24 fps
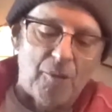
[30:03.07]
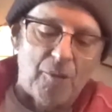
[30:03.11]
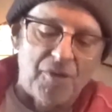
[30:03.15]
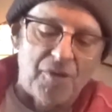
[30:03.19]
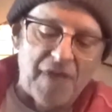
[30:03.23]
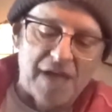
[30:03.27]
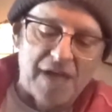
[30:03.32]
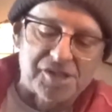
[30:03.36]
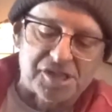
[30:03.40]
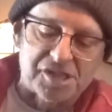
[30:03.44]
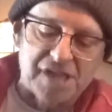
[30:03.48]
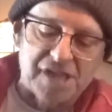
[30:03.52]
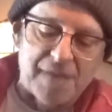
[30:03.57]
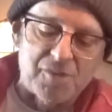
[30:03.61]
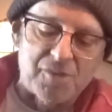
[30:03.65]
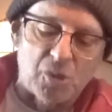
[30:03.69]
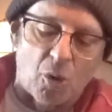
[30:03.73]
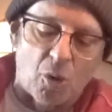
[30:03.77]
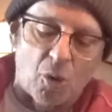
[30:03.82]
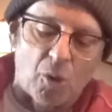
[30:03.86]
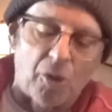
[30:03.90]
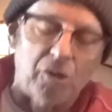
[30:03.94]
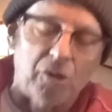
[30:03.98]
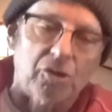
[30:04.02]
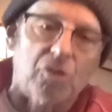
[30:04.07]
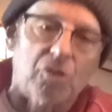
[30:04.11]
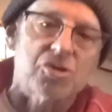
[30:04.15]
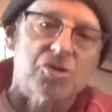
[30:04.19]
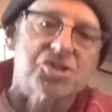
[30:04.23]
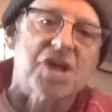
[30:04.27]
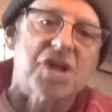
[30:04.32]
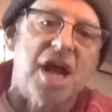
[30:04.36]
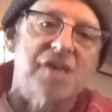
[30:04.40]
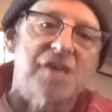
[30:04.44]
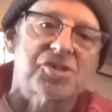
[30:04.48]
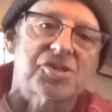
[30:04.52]
so that when that same you know Orel
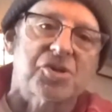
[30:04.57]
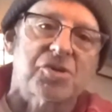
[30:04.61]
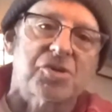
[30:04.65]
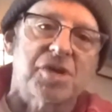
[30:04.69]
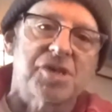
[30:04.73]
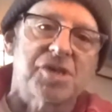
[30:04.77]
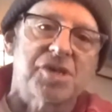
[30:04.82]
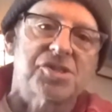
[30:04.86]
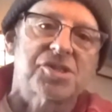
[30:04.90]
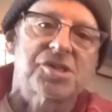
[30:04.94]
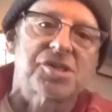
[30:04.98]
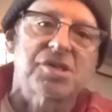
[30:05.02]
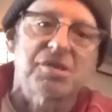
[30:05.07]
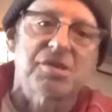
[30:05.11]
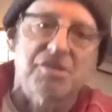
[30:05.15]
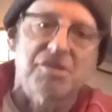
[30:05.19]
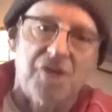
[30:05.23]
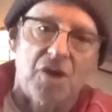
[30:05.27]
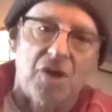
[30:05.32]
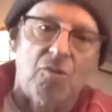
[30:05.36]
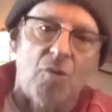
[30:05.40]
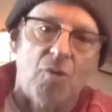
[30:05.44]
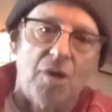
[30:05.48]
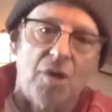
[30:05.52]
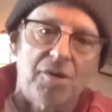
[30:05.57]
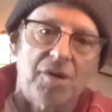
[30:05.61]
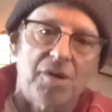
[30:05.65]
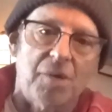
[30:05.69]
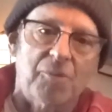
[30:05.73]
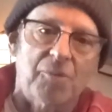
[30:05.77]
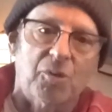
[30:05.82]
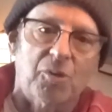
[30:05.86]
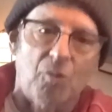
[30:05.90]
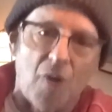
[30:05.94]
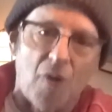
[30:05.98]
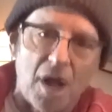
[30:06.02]
Hershiser is their one
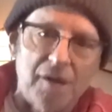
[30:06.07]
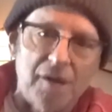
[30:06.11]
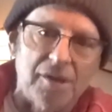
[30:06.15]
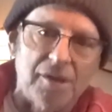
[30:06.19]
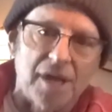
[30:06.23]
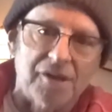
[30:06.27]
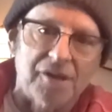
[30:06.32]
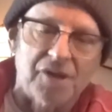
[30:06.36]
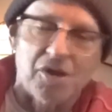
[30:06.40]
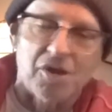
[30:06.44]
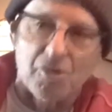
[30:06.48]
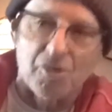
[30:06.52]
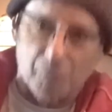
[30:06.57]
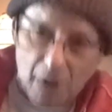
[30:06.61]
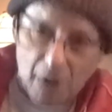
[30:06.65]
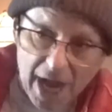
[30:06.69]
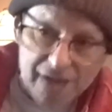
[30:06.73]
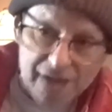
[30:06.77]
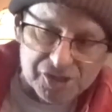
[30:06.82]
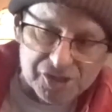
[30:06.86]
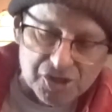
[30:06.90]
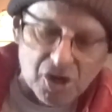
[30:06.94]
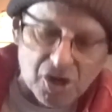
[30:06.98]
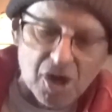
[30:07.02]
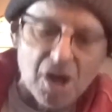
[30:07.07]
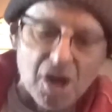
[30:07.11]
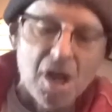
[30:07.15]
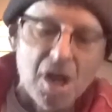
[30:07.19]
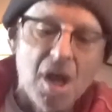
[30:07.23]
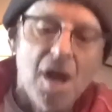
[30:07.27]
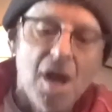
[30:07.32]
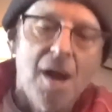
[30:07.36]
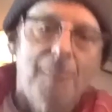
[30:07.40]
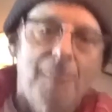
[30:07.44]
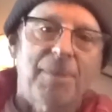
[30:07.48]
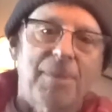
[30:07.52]
number one like their
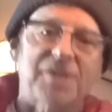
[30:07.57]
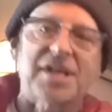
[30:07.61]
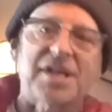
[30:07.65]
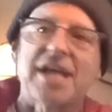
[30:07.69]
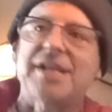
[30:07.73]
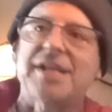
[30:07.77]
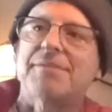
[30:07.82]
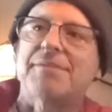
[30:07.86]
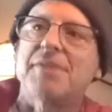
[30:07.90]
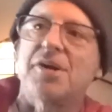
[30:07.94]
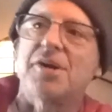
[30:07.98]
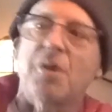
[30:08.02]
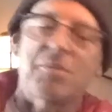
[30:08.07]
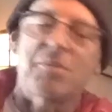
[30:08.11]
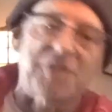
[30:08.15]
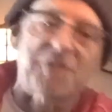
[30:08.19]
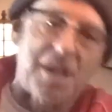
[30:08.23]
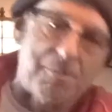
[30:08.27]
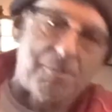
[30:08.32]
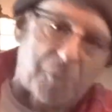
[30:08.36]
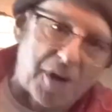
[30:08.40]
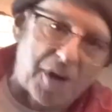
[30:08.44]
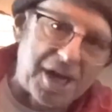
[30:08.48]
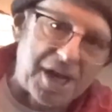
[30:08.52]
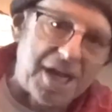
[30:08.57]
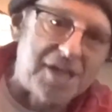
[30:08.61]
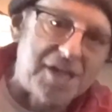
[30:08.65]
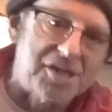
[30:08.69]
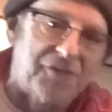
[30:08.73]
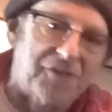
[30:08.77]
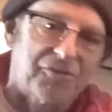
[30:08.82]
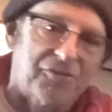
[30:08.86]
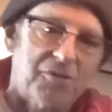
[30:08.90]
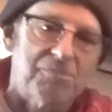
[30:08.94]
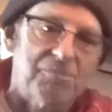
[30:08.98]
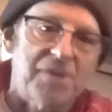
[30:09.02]
razor but they you know but they bring
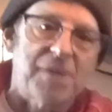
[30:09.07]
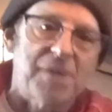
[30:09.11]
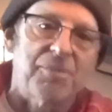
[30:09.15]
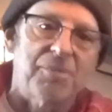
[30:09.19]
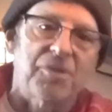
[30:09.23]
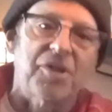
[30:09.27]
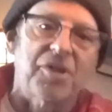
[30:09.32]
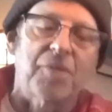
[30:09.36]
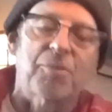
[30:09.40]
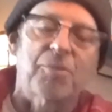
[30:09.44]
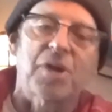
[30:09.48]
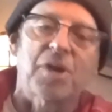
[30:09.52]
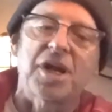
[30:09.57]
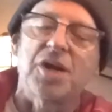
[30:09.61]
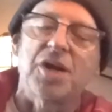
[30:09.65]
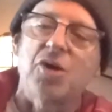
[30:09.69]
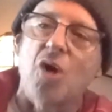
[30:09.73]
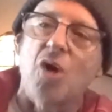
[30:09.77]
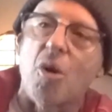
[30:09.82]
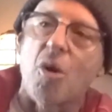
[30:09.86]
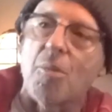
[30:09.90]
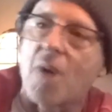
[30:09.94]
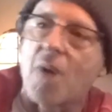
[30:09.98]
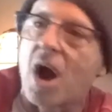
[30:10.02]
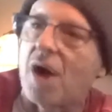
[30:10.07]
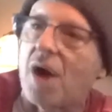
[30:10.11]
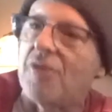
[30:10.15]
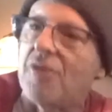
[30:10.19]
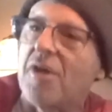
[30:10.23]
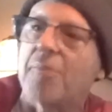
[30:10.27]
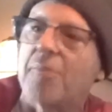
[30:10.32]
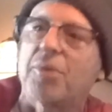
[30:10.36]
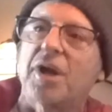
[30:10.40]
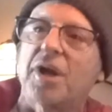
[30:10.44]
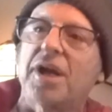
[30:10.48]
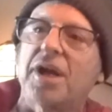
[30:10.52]
in different people they bring in
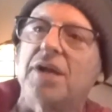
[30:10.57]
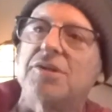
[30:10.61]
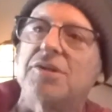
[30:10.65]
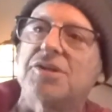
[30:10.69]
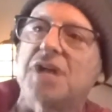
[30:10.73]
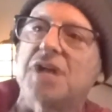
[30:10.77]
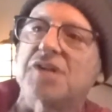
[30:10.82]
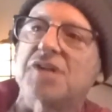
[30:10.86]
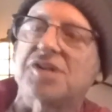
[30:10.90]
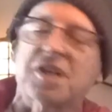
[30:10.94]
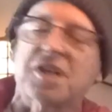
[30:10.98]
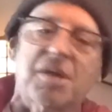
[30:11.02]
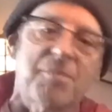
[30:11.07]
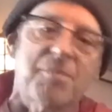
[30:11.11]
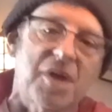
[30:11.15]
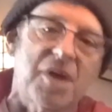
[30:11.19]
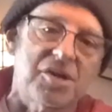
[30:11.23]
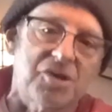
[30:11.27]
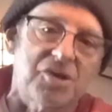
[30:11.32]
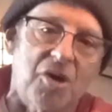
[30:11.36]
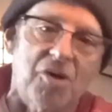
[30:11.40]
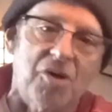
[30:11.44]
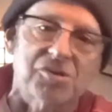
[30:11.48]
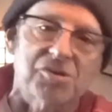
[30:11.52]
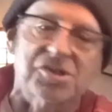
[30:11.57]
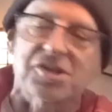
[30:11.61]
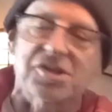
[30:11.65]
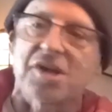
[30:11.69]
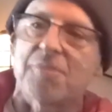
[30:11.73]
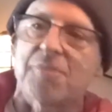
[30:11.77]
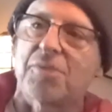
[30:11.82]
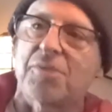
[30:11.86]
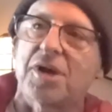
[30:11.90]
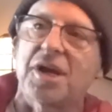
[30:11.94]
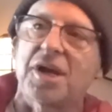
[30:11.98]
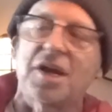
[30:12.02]
nomar they bring in jessica
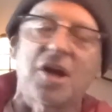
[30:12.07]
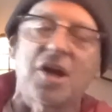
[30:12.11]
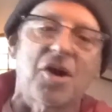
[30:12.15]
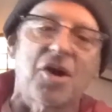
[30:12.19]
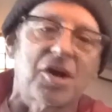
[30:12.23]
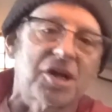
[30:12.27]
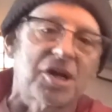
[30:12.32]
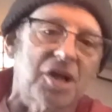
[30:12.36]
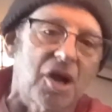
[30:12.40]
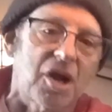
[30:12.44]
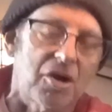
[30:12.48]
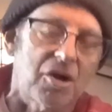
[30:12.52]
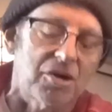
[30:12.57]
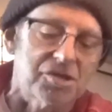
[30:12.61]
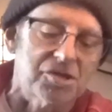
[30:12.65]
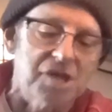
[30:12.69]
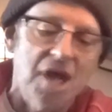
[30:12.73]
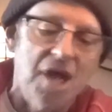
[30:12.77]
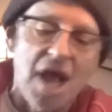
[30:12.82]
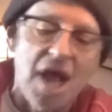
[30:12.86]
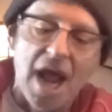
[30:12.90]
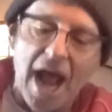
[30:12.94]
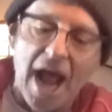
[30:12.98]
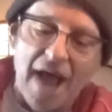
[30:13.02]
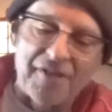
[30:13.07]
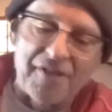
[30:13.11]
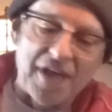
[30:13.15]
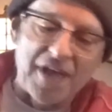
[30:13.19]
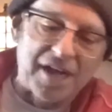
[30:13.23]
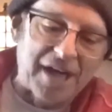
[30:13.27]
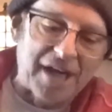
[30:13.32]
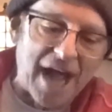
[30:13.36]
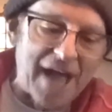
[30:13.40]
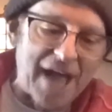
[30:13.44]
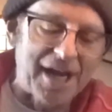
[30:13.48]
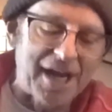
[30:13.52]
mendoza they bring in eric Karros,
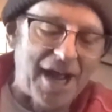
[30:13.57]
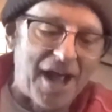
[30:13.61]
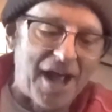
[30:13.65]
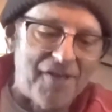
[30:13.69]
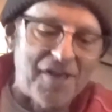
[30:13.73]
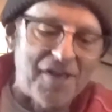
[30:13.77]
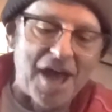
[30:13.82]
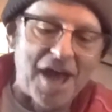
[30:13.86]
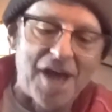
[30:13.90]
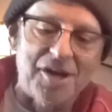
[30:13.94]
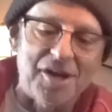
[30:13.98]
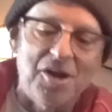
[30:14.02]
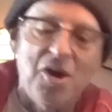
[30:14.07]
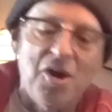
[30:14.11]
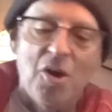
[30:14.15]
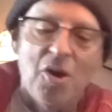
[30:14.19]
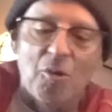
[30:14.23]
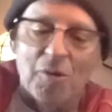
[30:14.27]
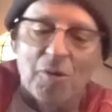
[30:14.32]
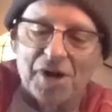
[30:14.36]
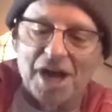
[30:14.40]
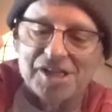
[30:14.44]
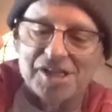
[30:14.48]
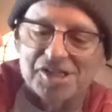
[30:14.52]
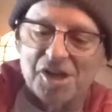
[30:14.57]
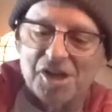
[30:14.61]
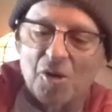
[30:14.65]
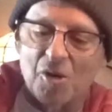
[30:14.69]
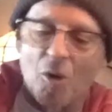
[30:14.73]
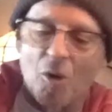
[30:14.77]
and they kind of and then when